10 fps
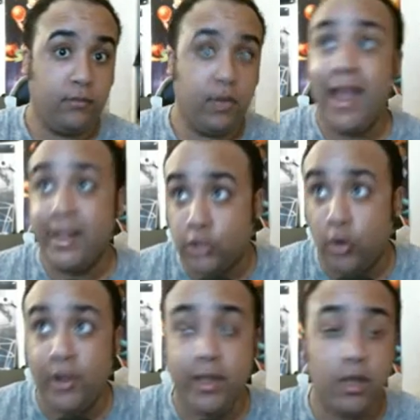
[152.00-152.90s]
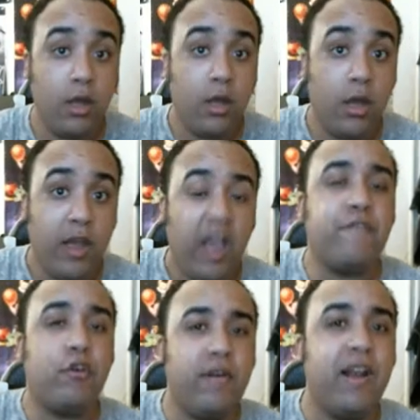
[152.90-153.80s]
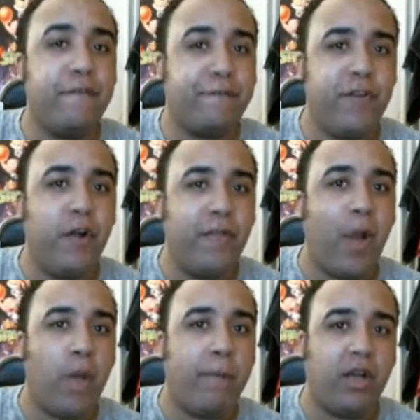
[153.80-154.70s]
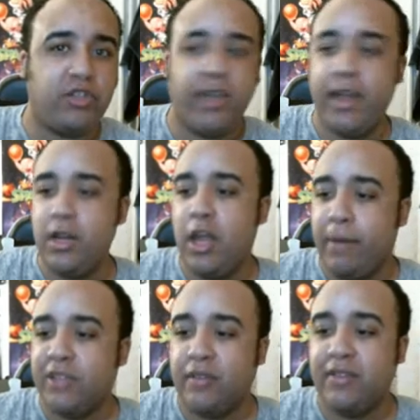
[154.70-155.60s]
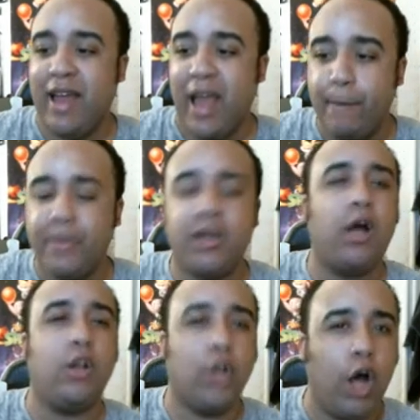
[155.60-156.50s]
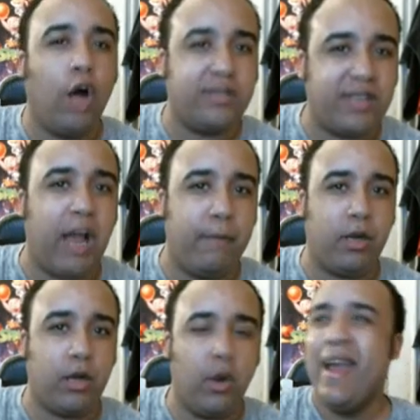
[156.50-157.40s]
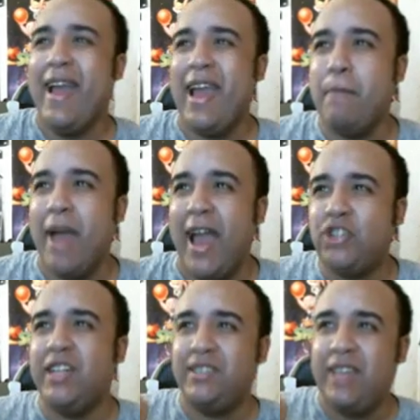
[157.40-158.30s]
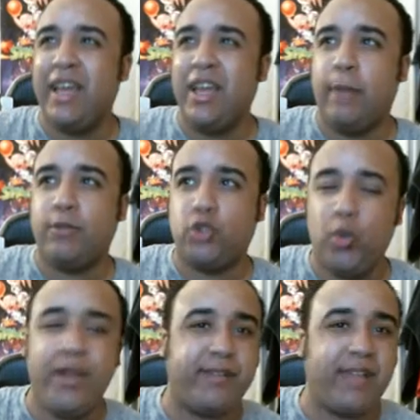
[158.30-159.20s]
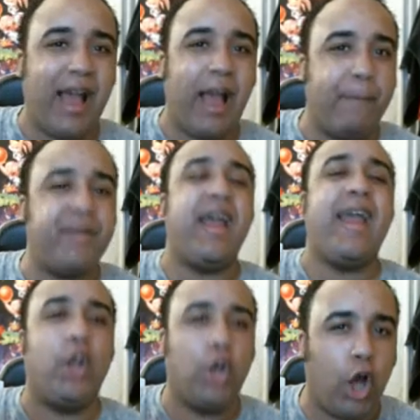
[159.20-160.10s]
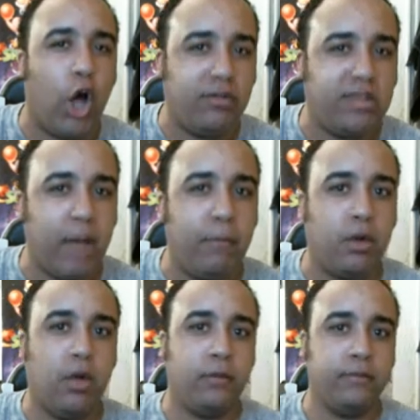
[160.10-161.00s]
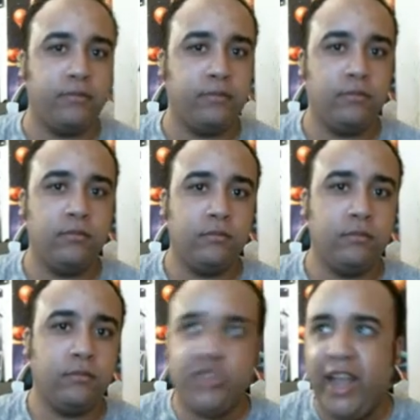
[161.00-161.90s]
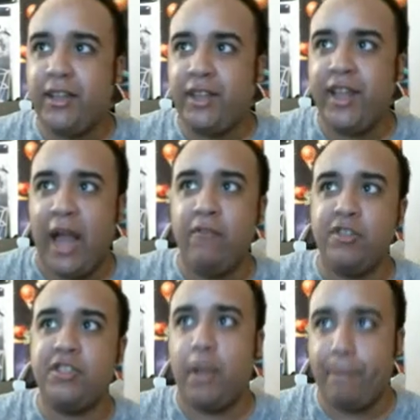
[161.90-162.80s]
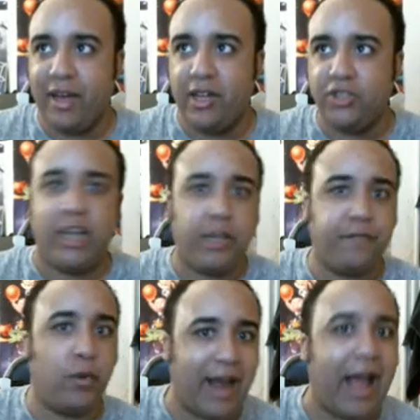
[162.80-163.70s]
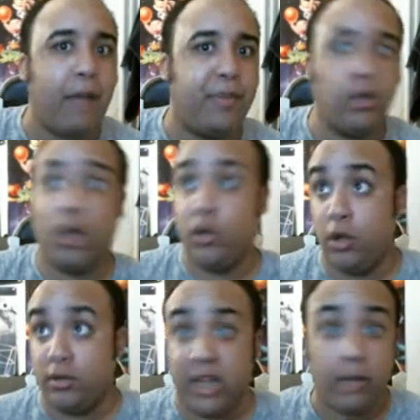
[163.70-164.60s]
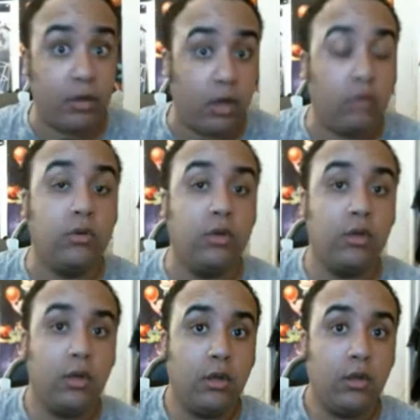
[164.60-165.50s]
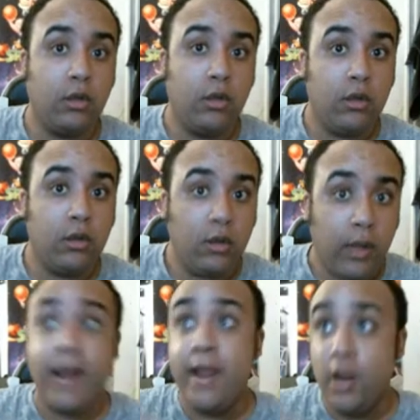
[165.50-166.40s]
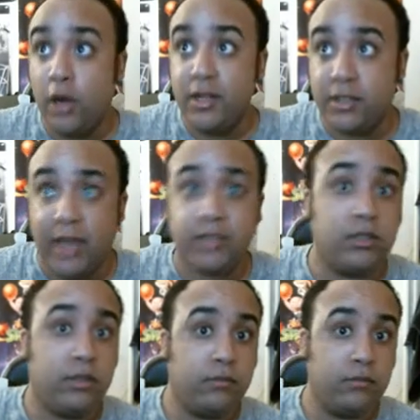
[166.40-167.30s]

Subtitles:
And three, if you really feel that way about JD, about something that happened a long time ago, imagine digging up tweets that happened a long time ago. JD obviously apologized for what happened a long time ago, and he learned his lesson.